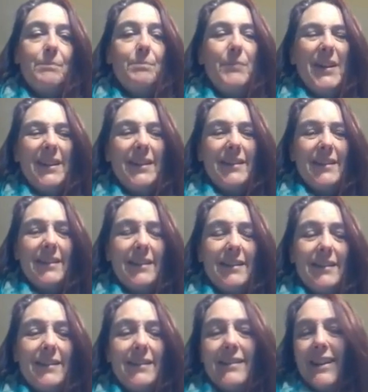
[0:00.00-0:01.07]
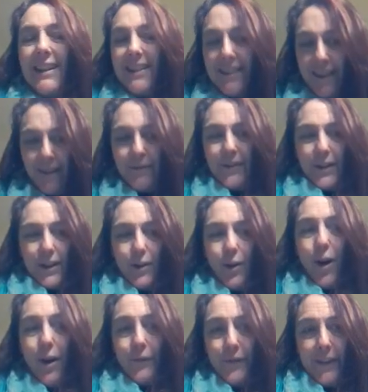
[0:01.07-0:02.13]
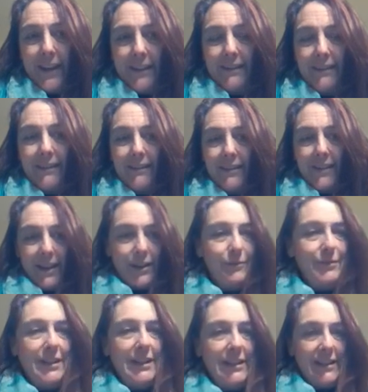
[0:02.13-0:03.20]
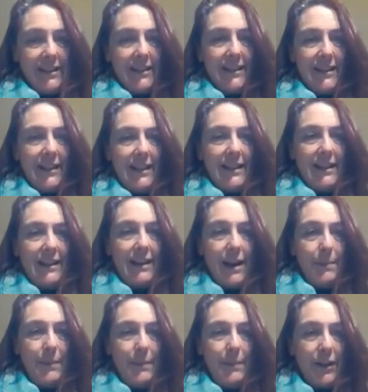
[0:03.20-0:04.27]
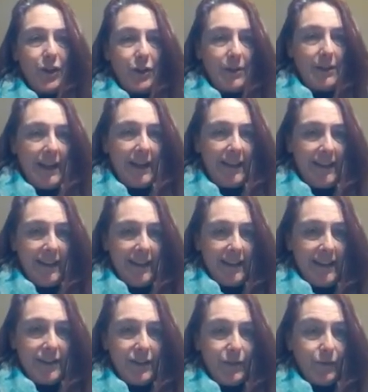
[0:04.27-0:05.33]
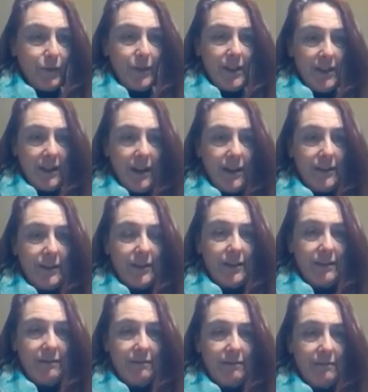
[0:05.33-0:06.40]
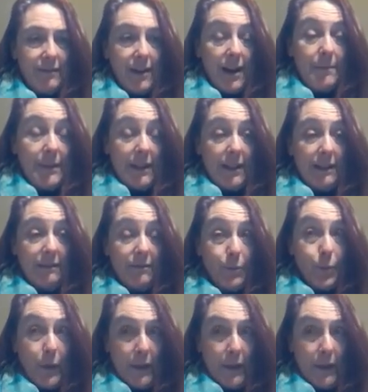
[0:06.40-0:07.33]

But it's not very often that you need to see a picture like this for an adult. I mean,